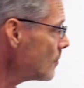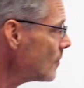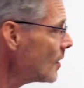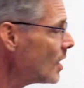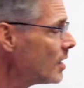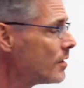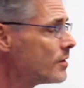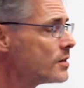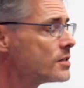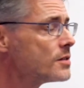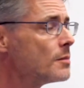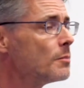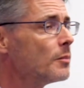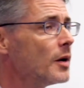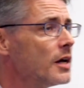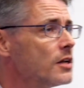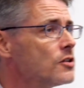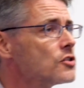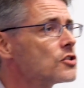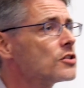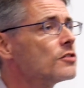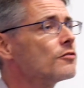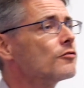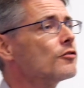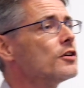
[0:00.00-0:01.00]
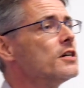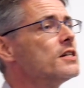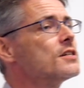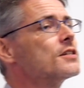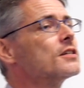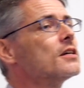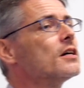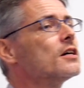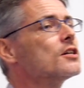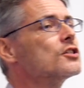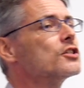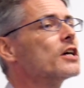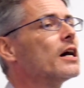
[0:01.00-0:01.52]
There's a bunch of
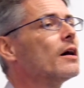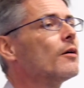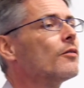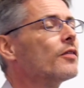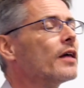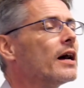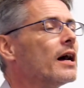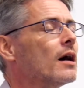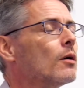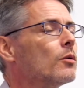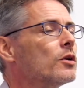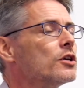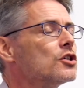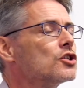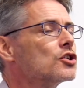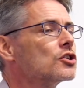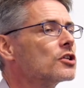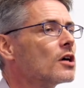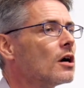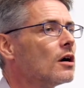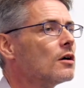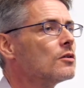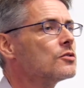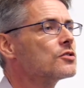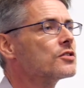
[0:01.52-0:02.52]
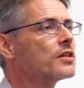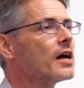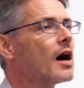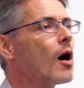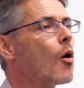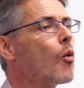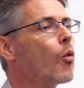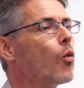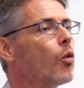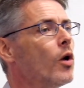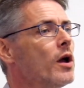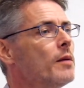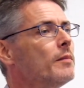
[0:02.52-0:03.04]
research out there which shows that
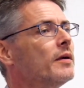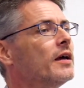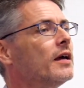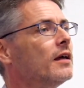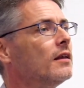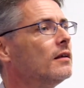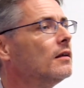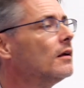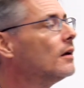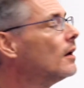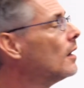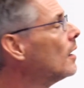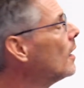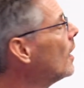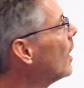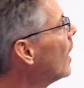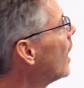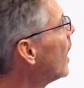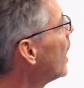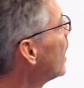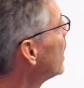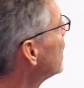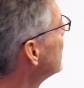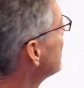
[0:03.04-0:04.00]
women are